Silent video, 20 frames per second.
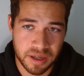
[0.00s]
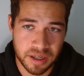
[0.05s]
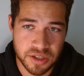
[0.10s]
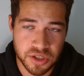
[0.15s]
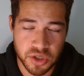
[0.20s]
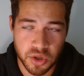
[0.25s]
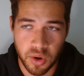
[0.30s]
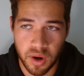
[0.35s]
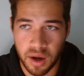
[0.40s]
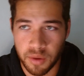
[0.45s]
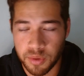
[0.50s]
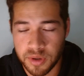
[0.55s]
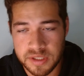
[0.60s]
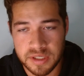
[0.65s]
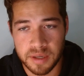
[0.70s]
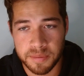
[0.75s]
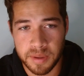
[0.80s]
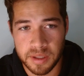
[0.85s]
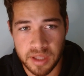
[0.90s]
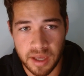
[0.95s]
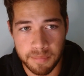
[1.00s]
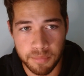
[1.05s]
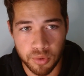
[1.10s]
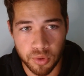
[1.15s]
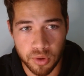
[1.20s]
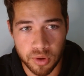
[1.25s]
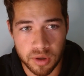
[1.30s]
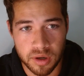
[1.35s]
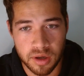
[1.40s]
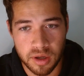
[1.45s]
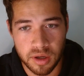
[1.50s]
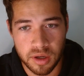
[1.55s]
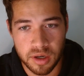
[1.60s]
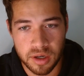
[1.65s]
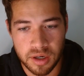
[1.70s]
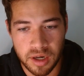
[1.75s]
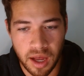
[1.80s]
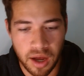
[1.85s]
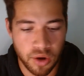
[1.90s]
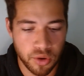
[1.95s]
And so I want to talk about that more,
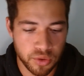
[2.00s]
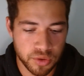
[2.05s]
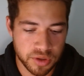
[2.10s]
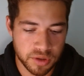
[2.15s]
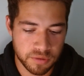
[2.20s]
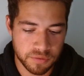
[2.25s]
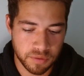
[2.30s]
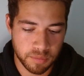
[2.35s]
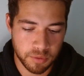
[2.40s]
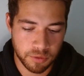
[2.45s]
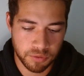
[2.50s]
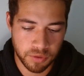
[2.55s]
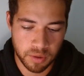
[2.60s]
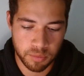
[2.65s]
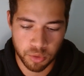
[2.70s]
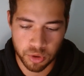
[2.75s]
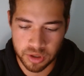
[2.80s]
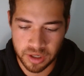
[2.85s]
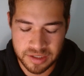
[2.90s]
not only from the framework.